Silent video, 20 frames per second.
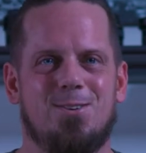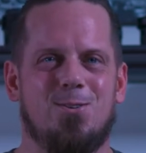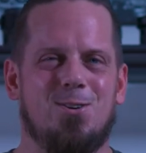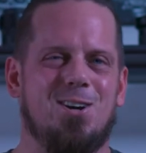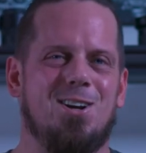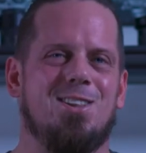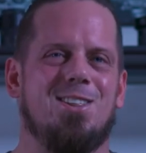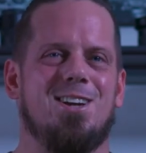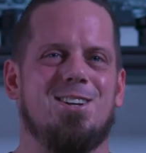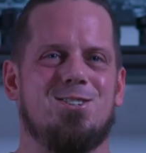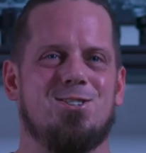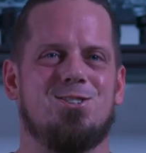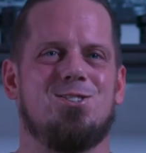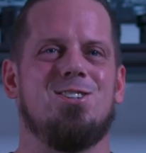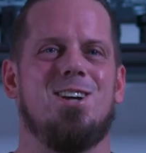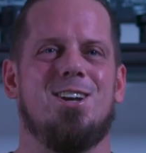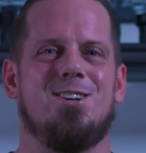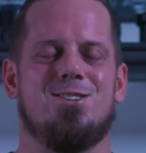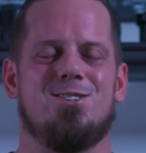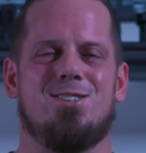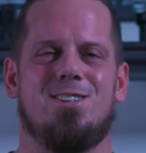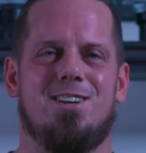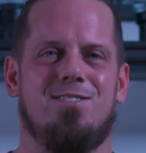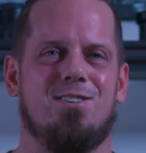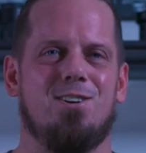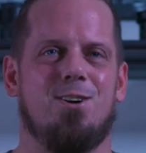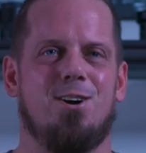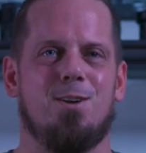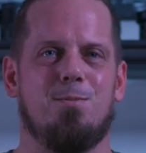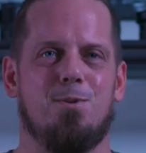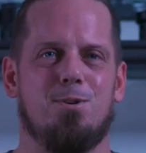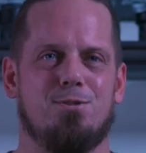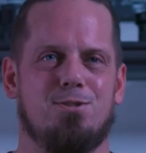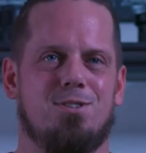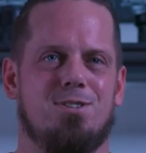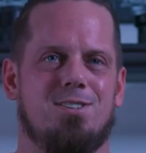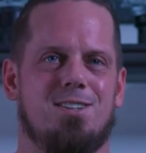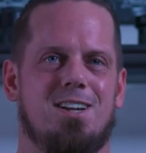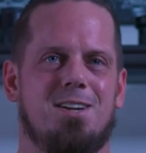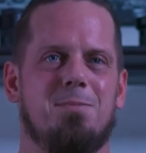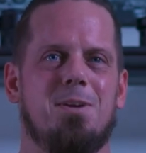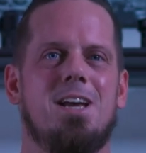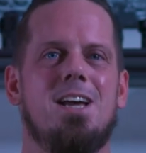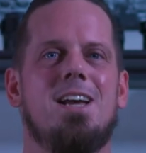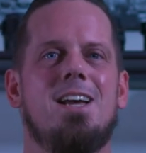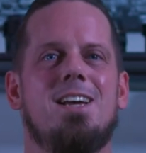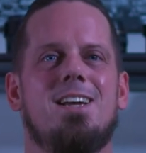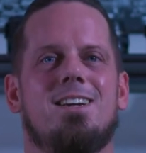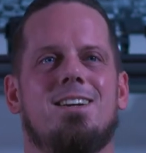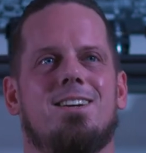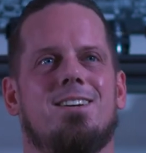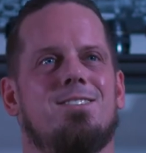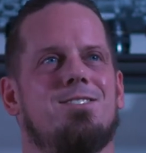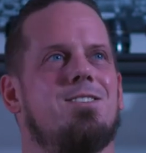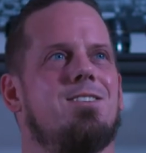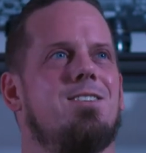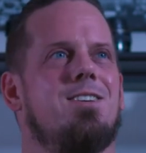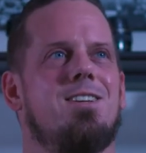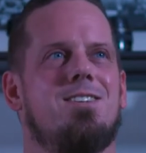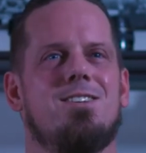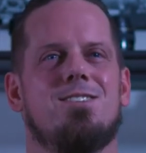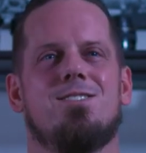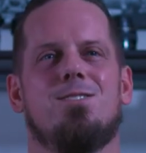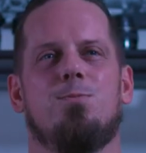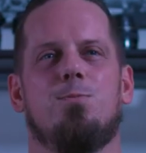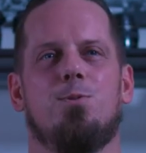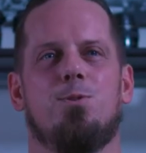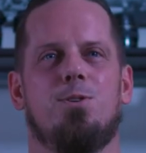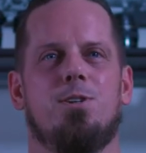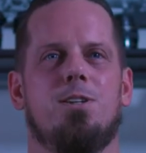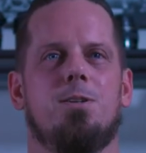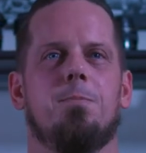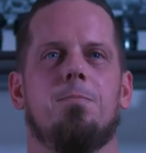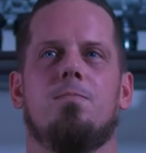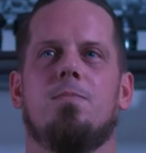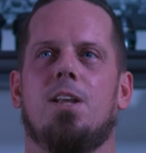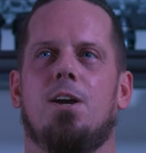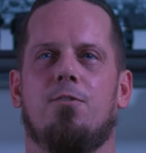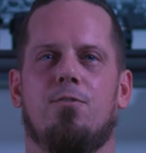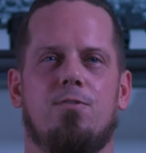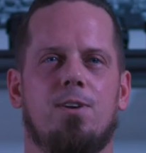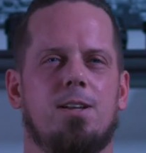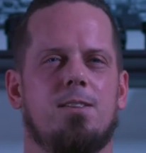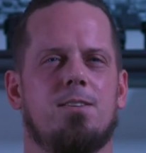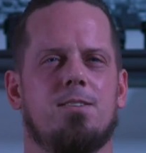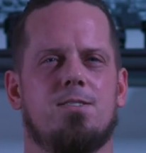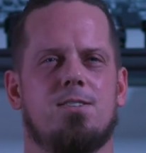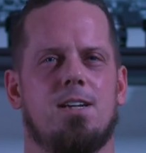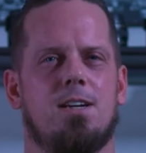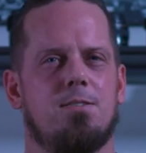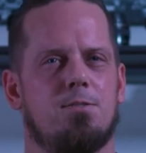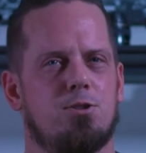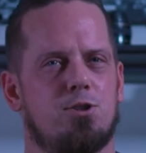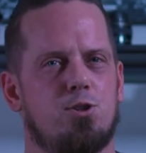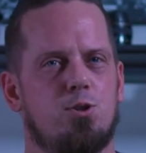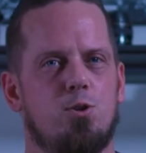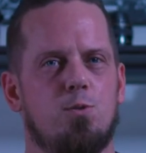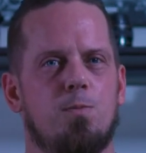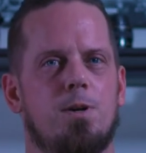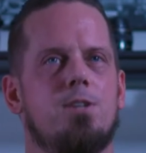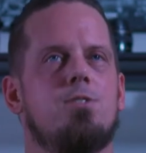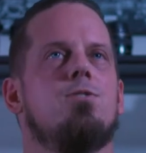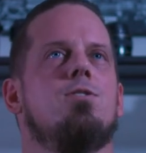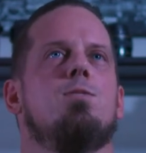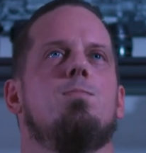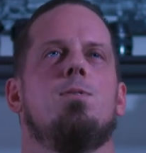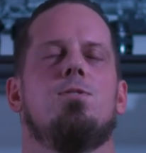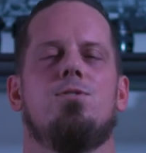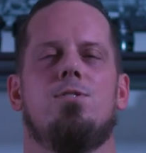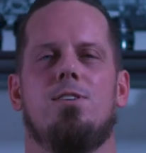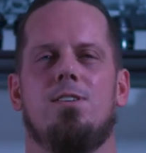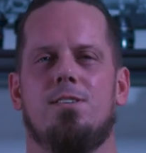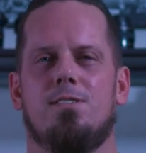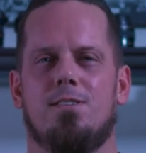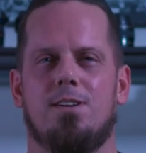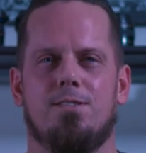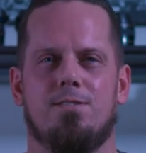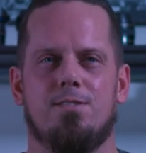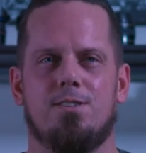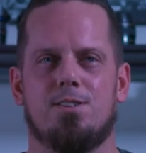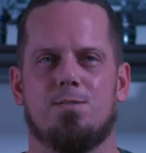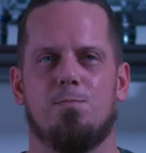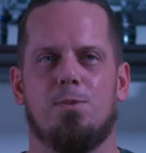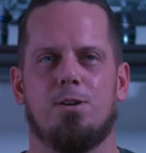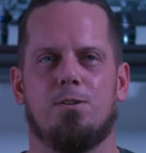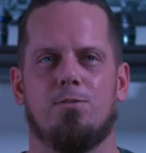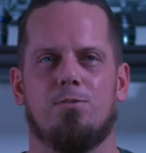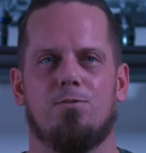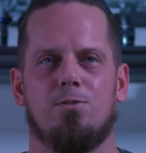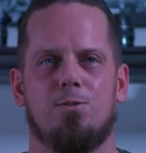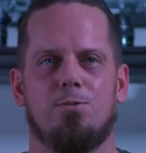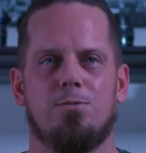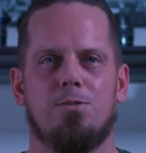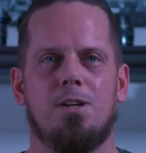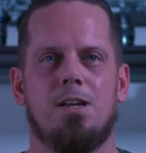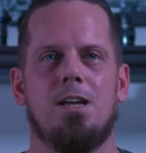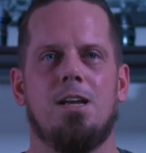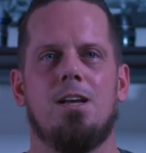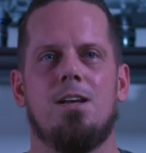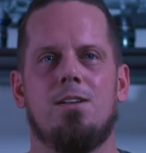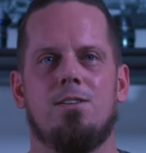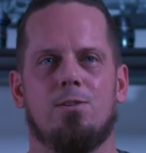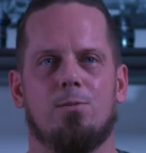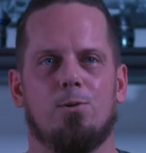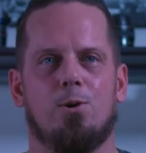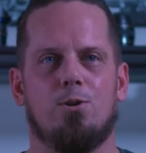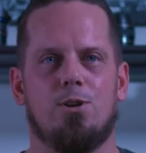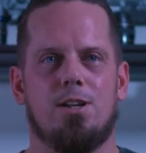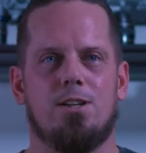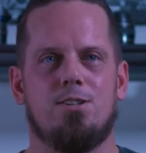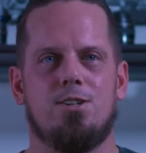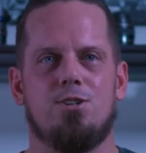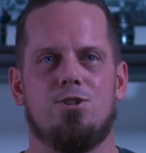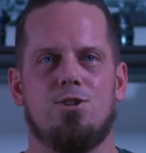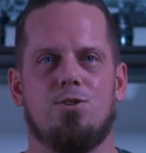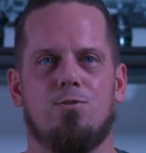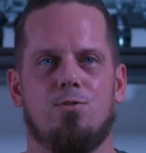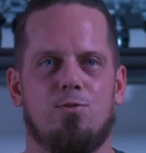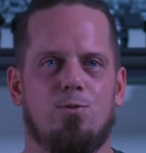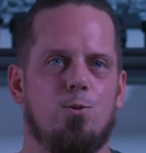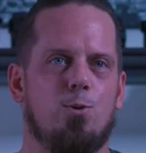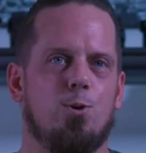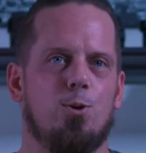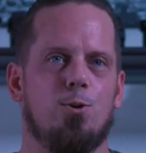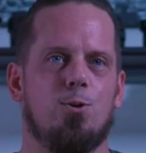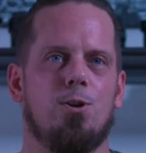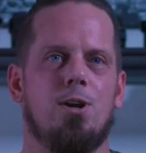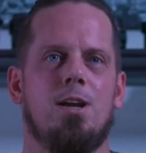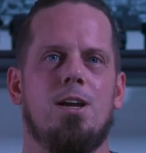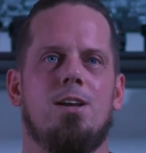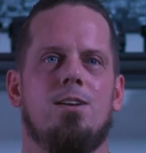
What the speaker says: with. I just leave it on most of the time because it doesn't really affect the sound too much, especially on this microphone, the Rode NTG4,